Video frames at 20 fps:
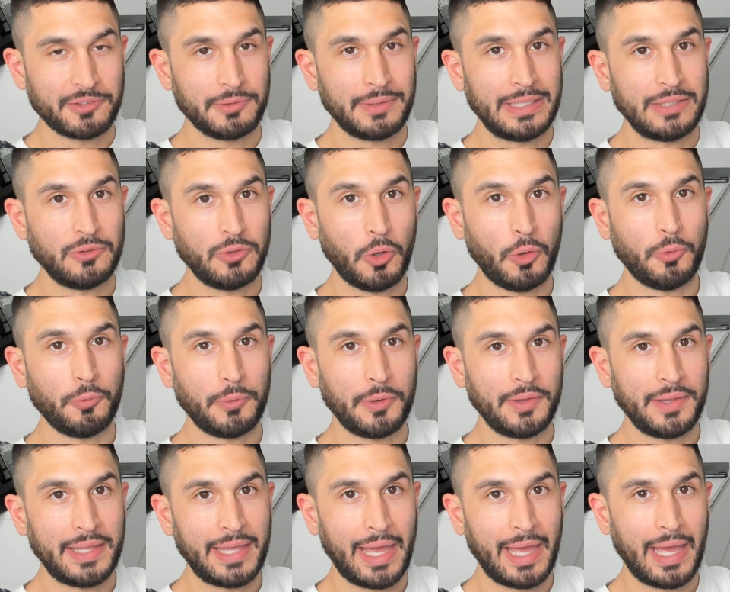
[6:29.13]
so they don't
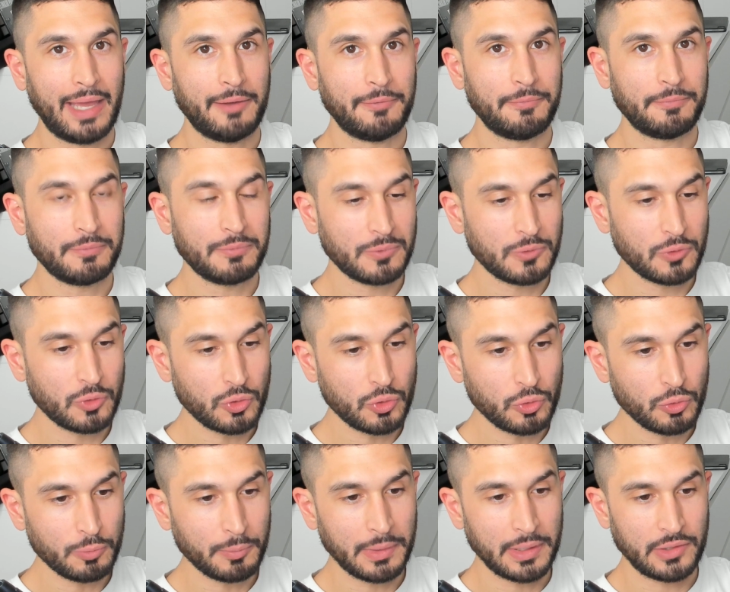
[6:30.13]
really have
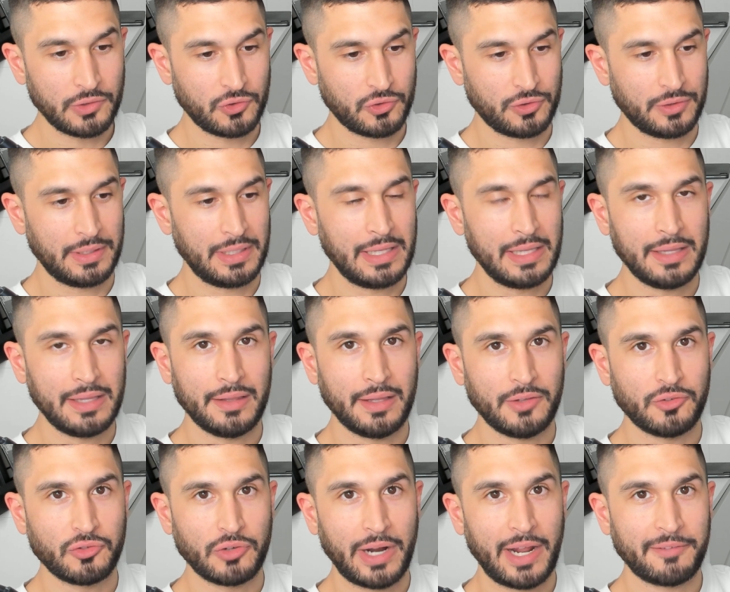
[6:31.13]
too much in
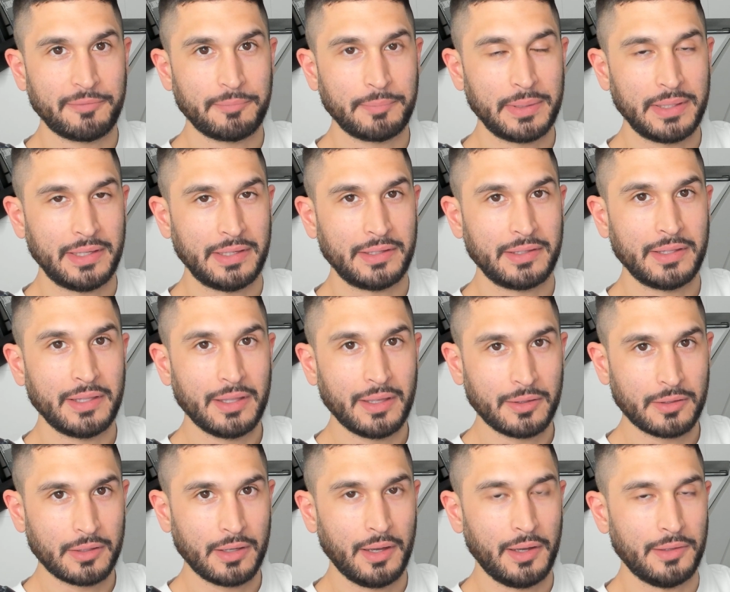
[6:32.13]
the draft pick
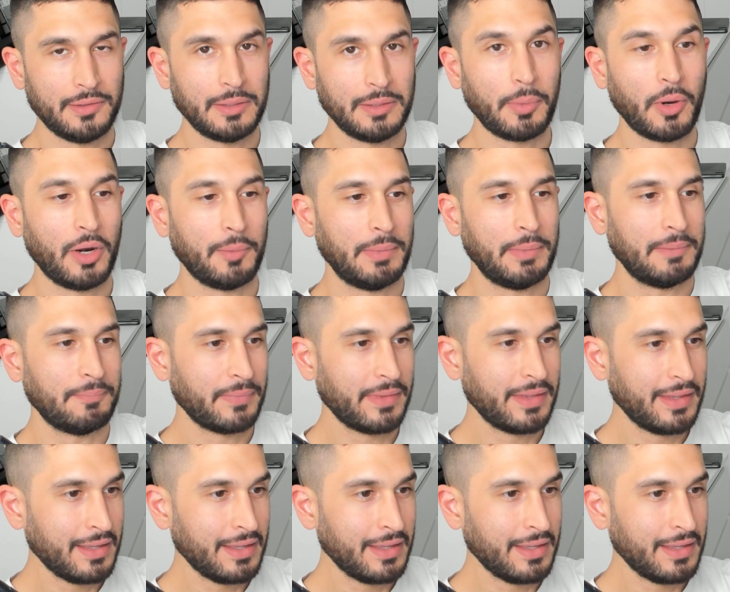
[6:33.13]
department.